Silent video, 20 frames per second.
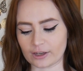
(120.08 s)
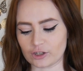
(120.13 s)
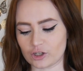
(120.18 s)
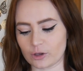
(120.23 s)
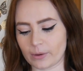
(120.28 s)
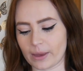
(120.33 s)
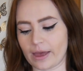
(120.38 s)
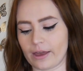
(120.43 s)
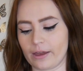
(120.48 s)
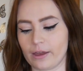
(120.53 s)
do
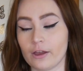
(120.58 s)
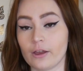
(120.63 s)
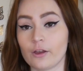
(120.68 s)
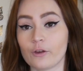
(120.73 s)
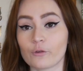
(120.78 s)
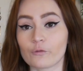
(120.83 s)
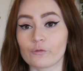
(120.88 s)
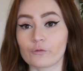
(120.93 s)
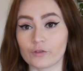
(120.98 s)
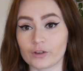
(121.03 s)
it.
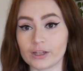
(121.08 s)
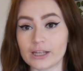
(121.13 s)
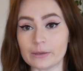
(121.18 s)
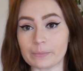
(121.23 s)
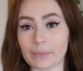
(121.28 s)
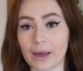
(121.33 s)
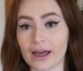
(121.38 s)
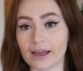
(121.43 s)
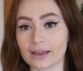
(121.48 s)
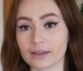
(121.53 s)

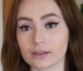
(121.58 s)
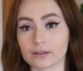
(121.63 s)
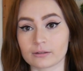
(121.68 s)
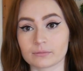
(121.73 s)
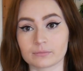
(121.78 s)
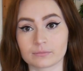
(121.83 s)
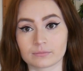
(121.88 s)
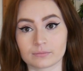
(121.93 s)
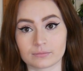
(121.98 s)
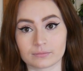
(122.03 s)
Fleabag
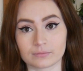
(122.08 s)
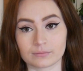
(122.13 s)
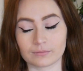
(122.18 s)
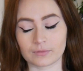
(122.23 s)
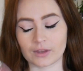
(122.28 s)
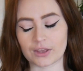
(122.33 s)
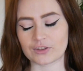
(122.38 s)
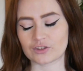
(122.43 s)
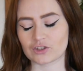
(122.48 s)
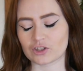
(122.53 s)

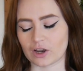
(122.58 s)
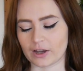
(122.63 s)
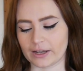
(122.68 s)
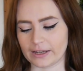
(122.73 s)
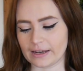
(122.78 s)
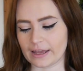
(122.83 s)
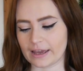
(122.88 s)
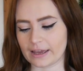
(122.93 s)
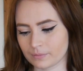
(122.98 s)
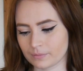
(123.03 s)
is
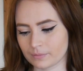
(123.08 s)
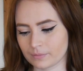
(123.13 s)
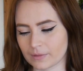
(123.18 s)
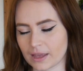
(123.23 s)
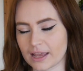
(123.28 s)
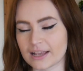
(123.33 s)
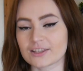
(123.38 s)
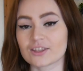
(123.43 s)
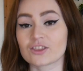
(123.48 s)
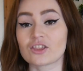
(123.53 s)
tiny.
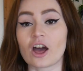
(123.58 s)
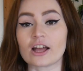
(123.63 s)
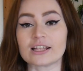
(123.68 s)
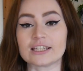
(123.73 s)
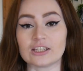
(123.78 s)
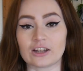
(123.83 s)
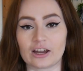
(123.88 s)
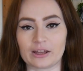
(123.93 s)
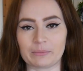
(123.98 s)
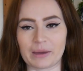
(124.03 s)
It's
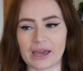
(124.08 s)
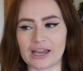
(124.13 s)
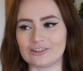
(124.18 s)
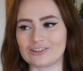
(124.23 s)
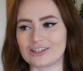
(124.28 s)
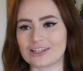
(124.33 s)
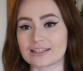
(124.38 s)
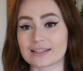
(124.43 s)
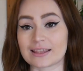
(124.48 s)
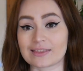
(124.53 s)
39
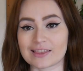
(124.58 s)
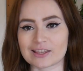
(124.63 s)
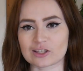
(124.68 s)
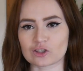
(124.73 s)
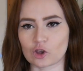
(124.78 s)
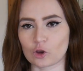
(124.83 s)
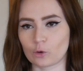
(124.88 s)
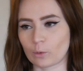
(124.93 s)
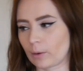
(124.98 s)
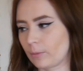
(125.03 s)
pages. There's
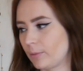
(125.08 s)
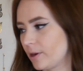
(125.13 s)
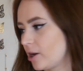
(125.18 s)
no way we